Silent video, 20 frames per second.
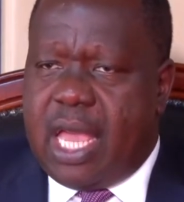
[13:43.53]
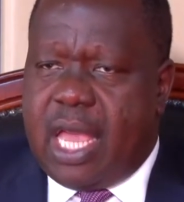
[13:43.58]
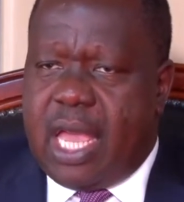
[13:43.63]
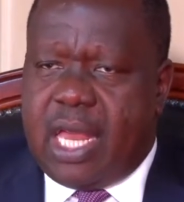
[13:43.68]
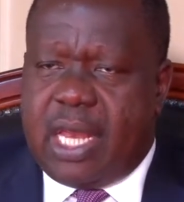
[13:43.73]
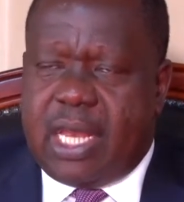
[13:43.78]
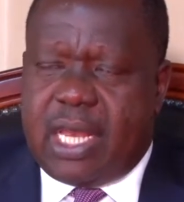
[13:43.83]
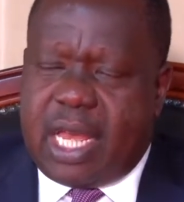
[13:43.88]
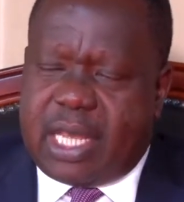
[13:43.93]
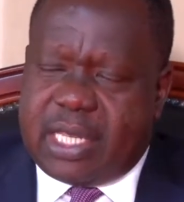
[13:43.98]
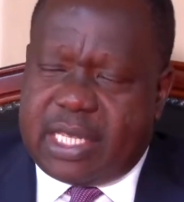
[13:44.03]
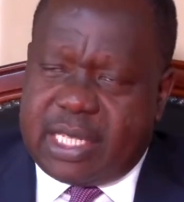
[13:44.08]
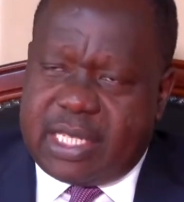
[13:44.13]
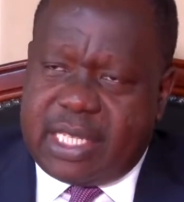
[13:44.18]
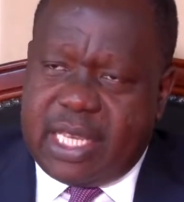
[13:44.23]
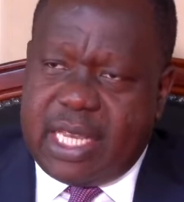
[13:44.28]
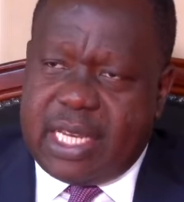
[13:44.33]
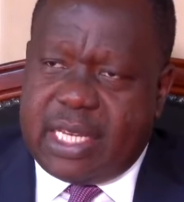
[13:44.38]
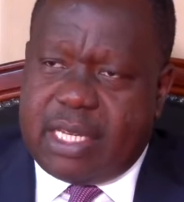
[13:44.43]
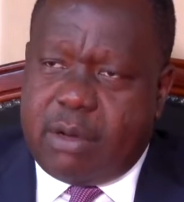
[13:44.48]
And as I
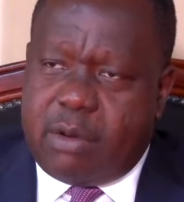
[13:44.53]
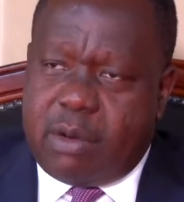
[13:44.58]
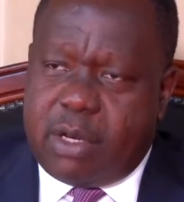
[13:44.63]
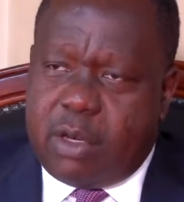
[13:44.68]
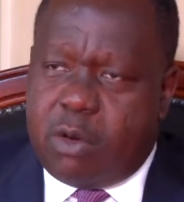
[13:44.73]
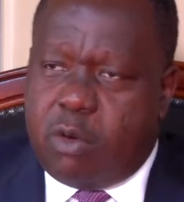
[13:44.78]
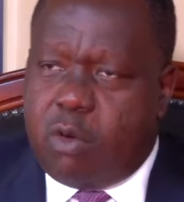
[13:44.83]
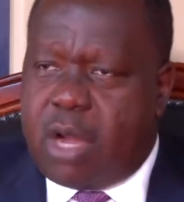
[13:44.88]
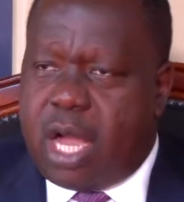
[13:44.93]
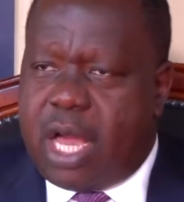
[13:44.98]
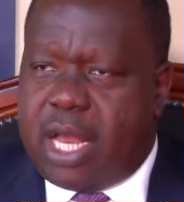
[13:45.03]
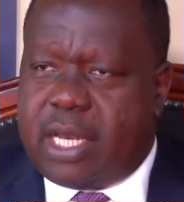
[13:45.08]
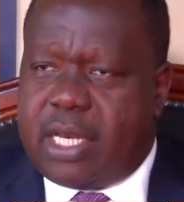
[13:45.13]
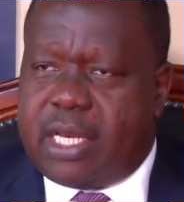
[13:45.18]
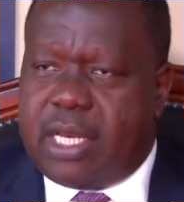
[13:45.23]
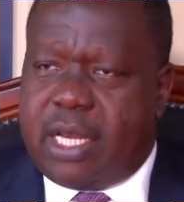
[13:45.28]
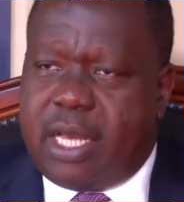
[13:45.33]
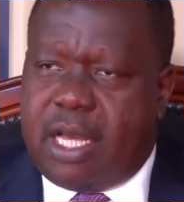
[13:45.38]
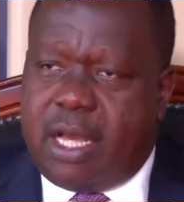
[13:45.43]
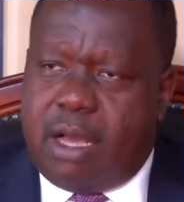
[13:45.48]
said, when you look at
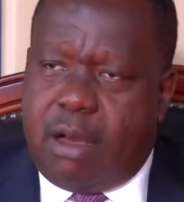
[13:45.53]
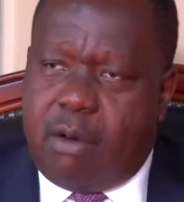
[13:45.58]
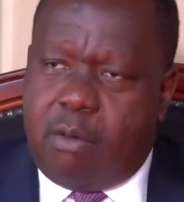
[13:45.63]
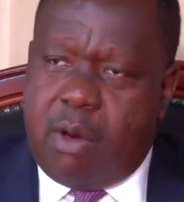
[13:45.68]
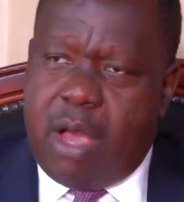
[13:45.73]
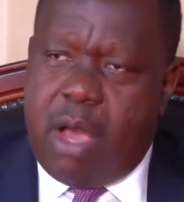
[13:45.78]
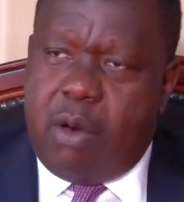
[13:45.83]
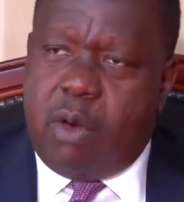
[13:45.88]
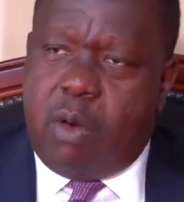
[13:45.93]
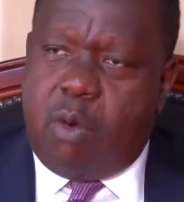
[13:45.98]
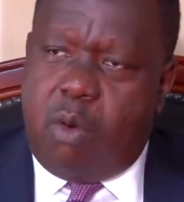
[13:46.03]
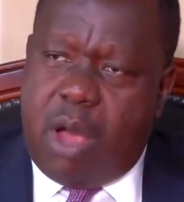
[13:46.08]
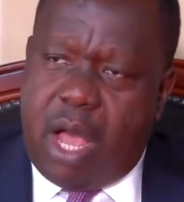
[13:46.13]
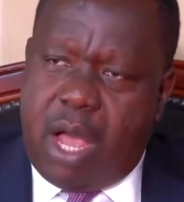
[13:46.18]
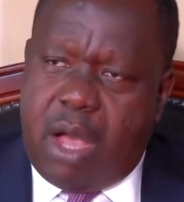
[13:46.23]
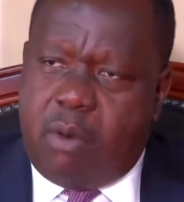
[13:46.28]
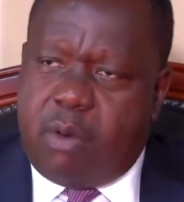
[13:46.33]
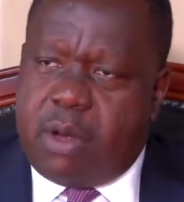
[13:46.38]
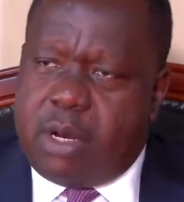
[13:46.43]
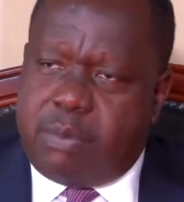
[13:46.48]
where we
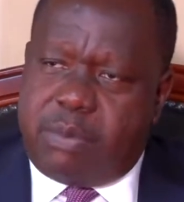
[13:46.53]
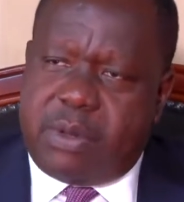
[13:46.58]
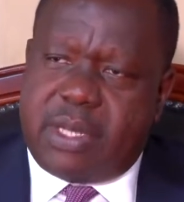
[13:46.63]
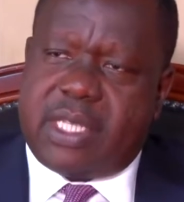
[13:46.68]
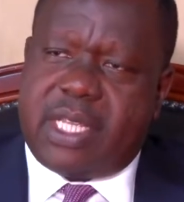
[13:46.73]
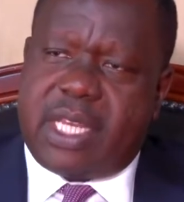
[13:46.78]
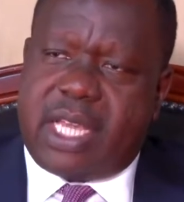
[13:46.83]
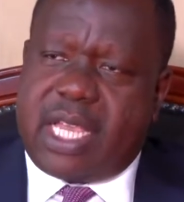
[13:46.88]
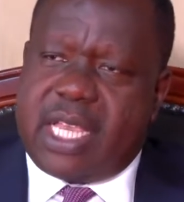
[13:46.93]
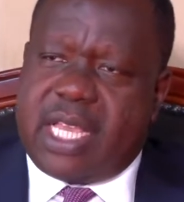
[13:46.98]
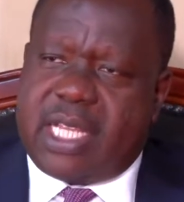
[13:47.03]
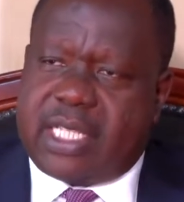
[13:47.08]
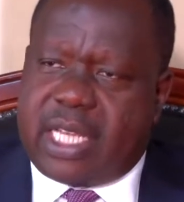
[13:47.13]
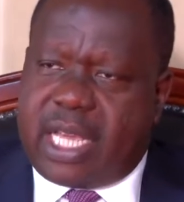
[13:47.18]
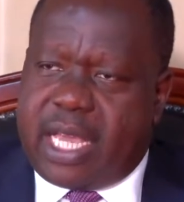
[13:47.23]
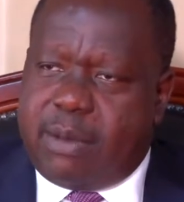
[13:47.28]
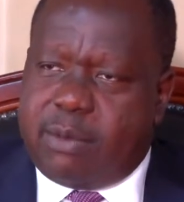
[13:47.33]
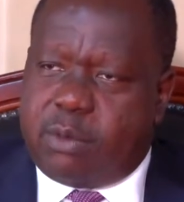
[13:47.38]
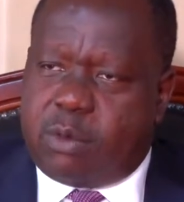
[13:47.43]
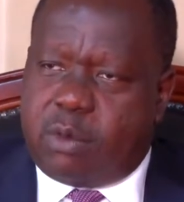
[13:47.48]
were when President Kenyatta
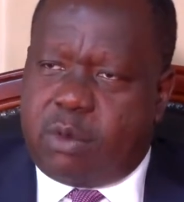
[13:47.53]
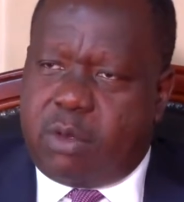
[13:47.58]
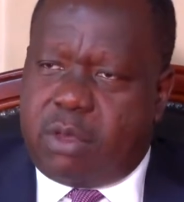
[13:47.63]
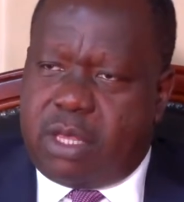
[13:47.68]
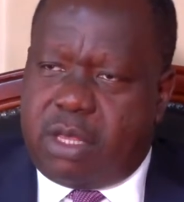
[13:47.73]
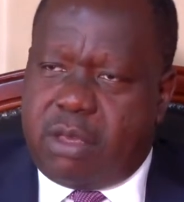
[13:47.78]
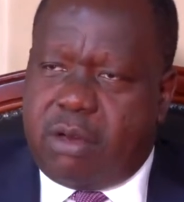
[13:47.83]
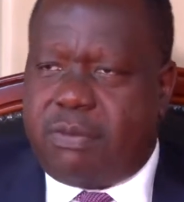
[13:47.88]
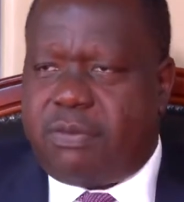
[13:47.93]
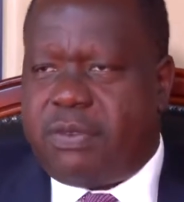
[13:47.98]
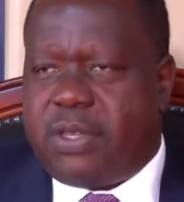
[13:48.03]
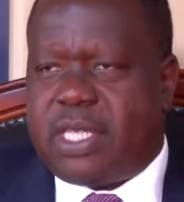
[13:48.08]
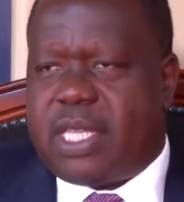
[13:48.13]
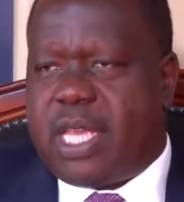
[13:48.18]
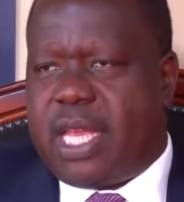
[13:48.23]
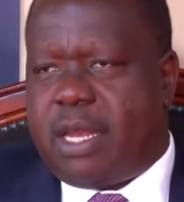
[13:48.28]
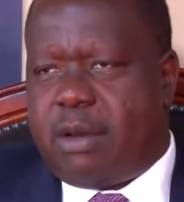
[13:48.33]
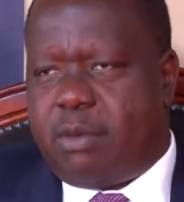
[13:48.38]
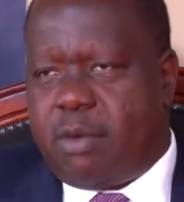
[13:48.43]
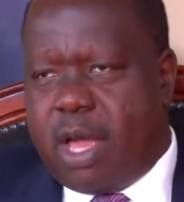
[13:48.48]
came to the office
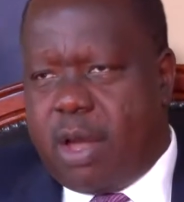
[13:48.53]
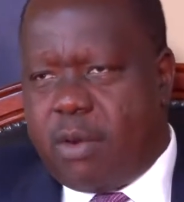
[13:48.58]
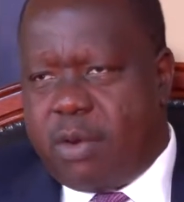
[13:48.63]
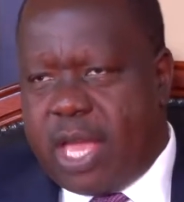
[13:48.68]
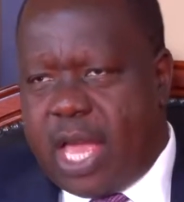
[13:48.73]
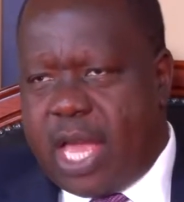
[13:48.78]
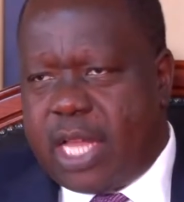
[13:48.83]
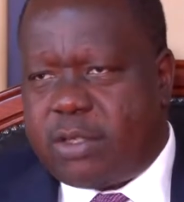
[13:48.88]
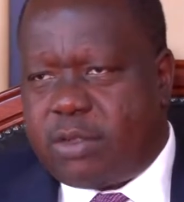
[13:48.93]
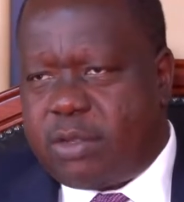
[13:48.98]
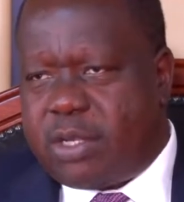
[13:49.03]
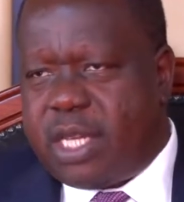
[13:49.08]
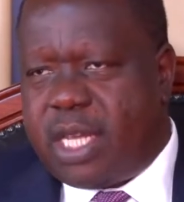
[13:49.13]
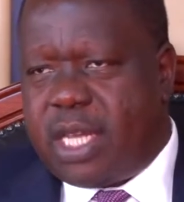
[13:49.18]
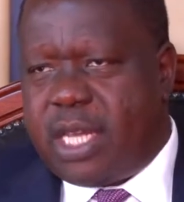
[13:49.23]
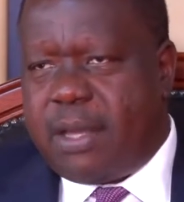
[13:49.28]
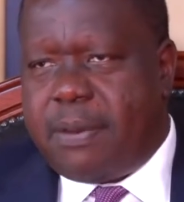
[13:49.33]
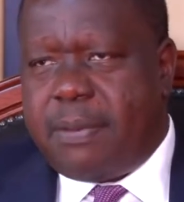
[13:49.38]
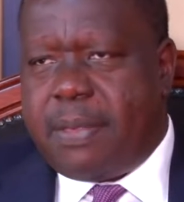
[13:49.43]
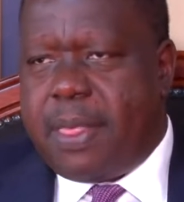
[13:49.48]
and where we are today,